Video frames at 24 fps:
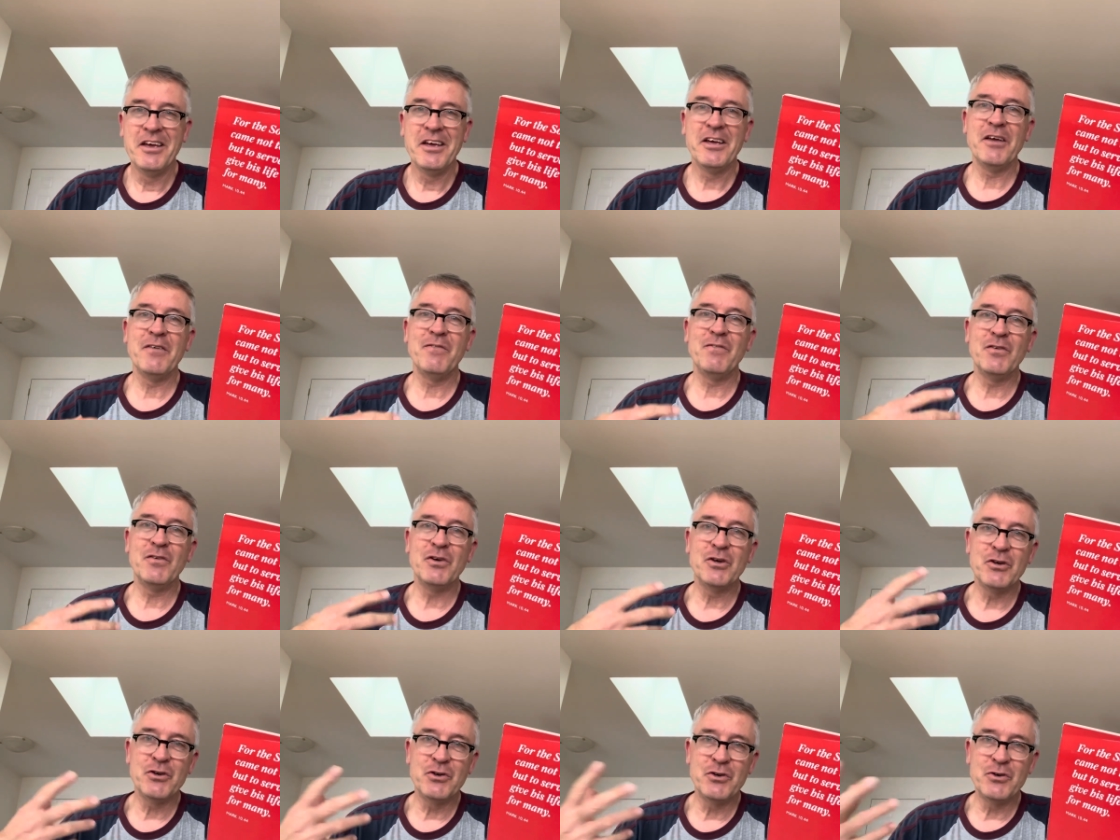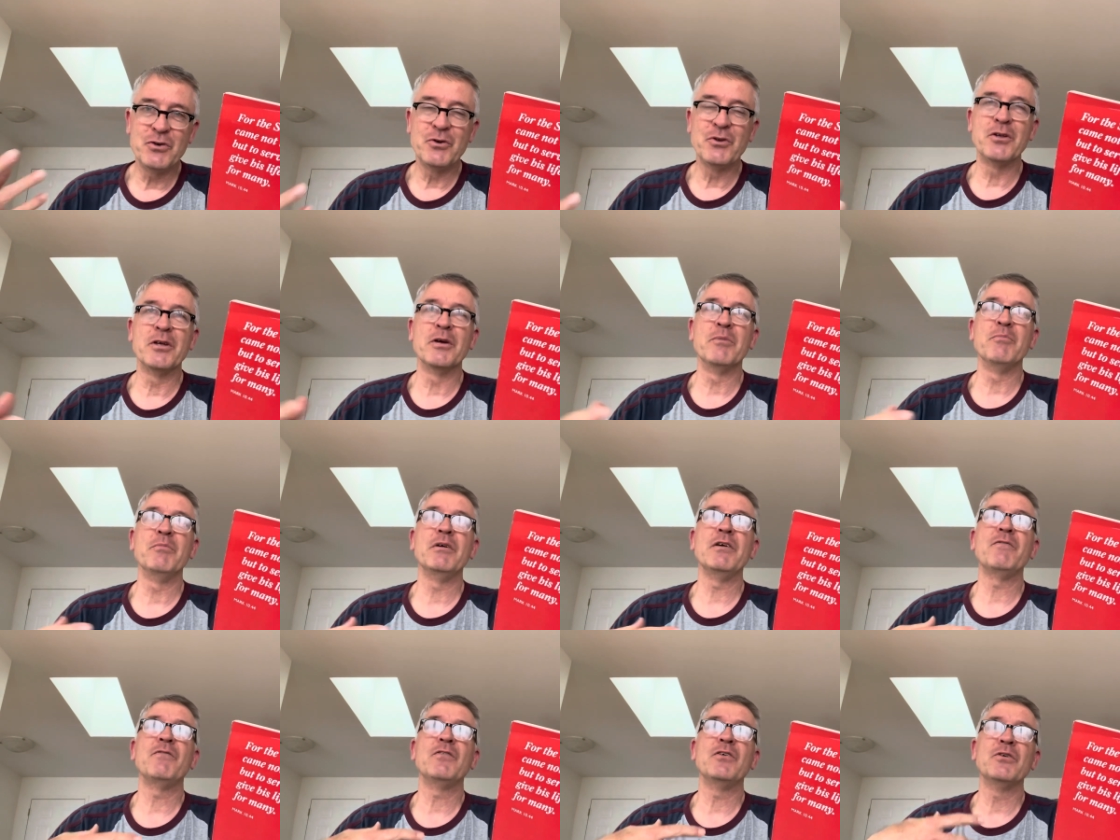if you do them,
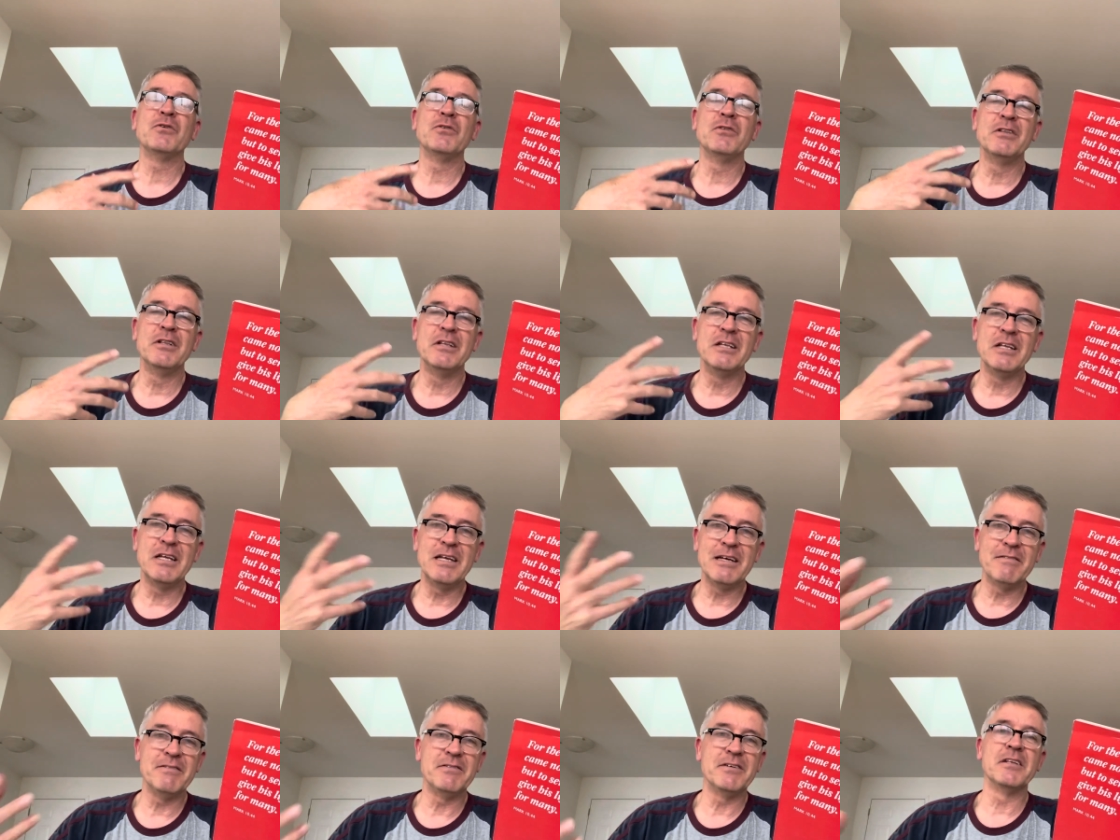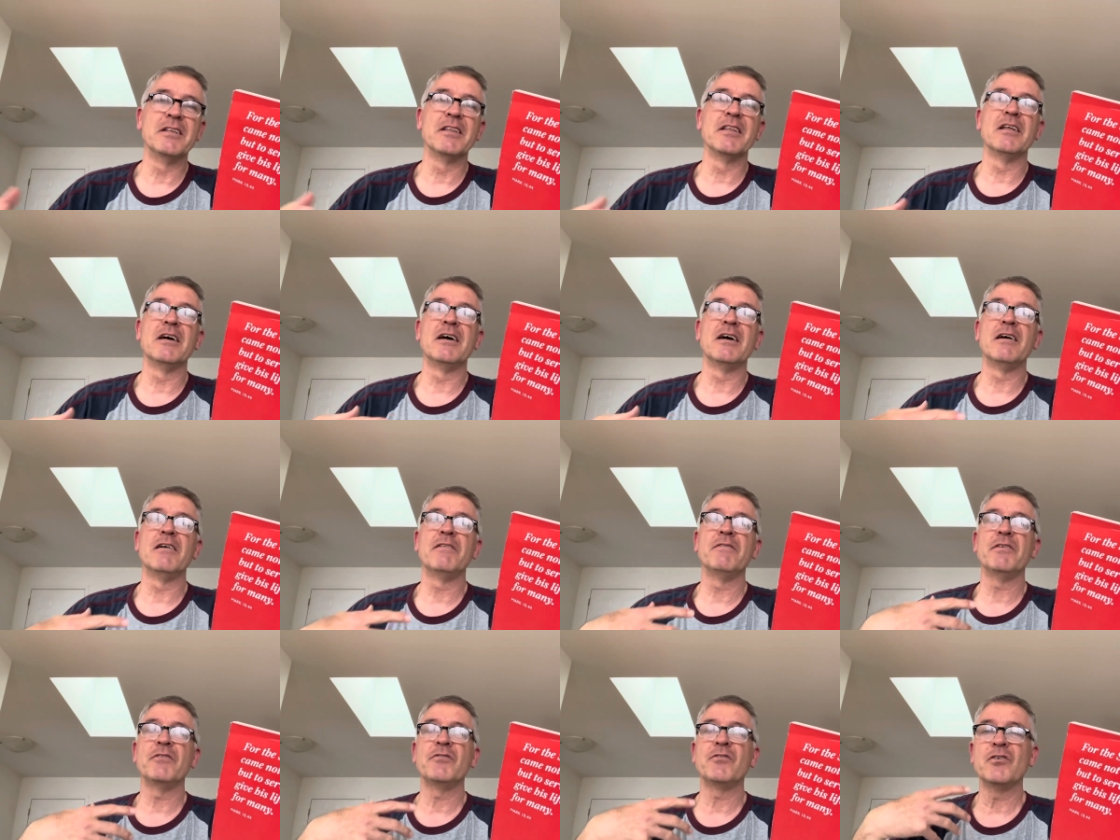if you live in
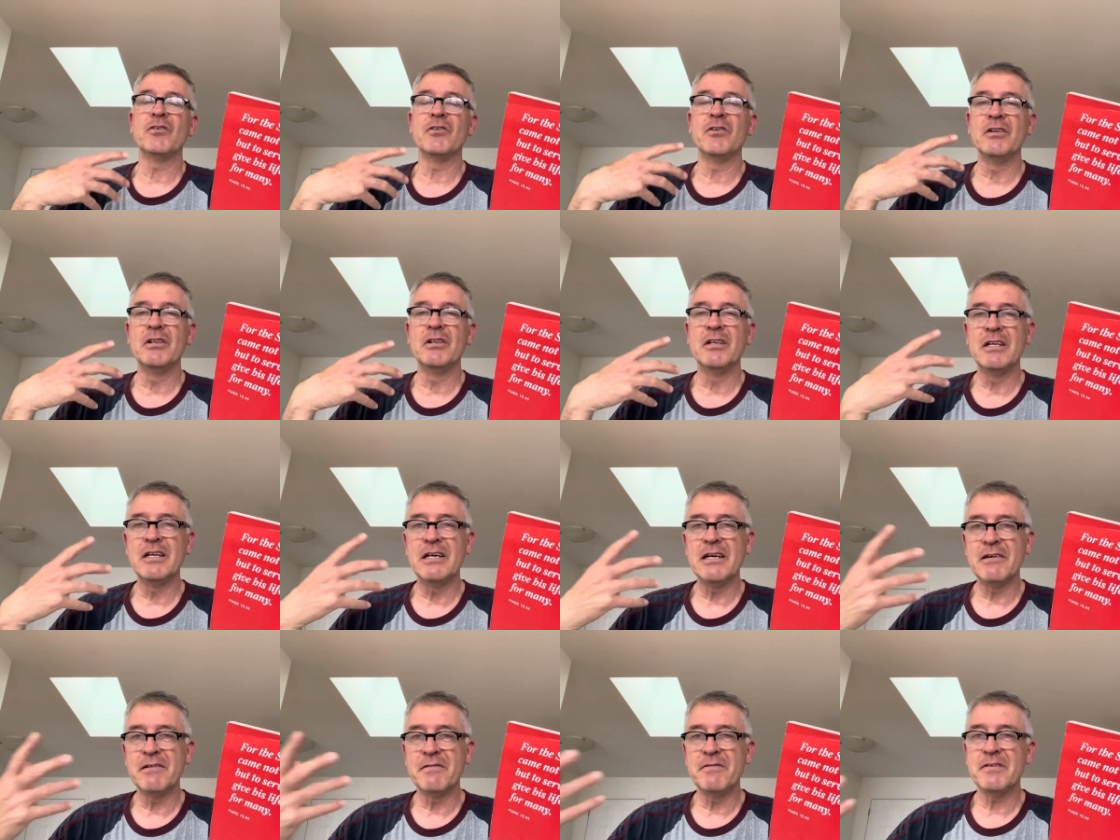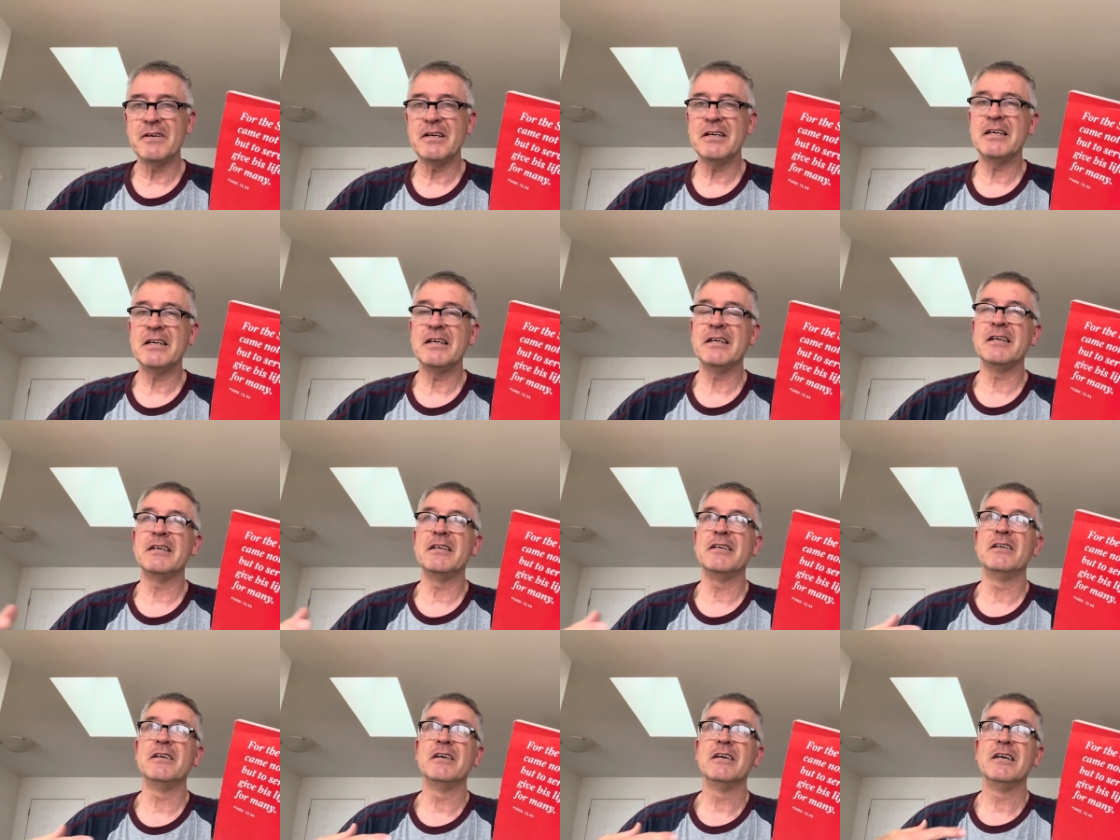love, if you live
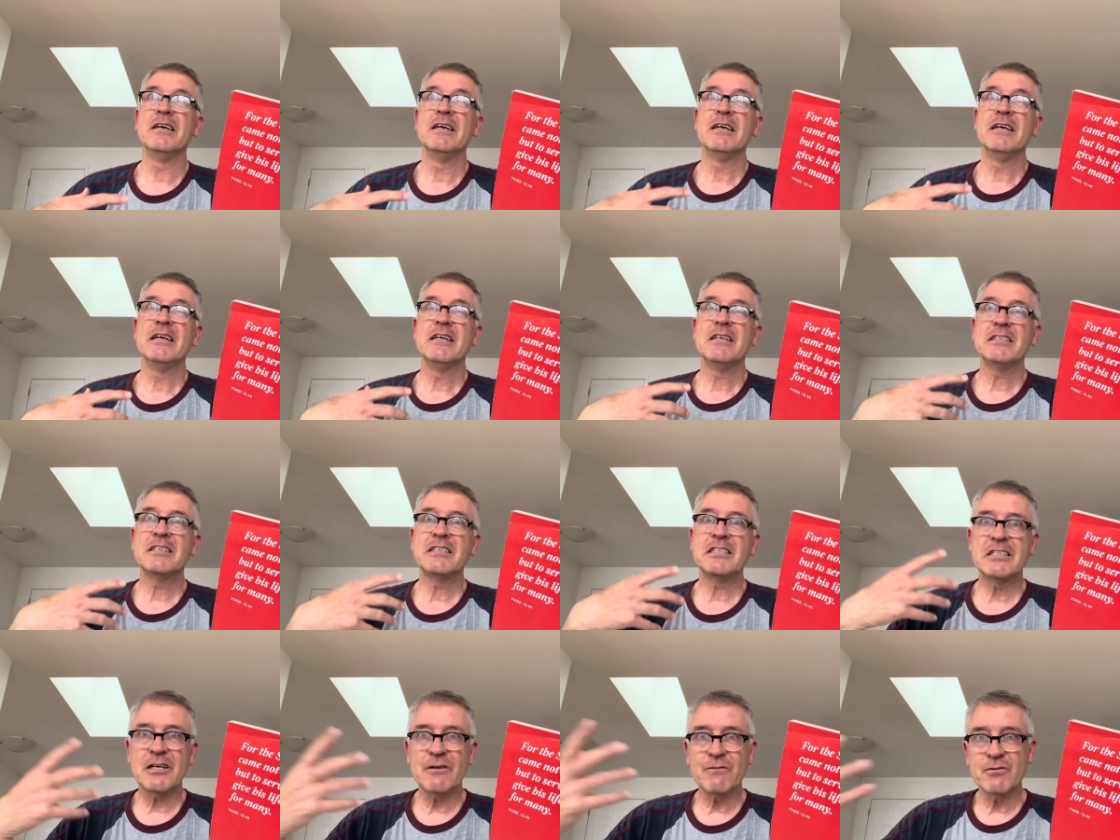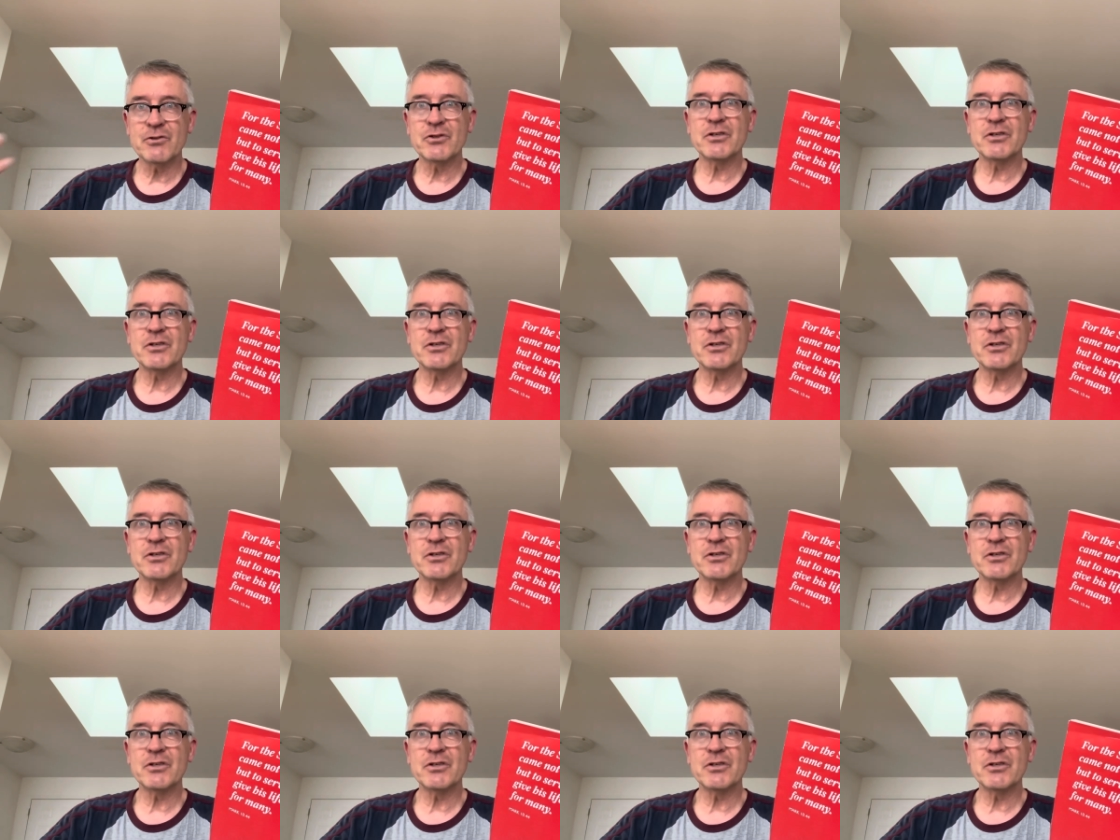in self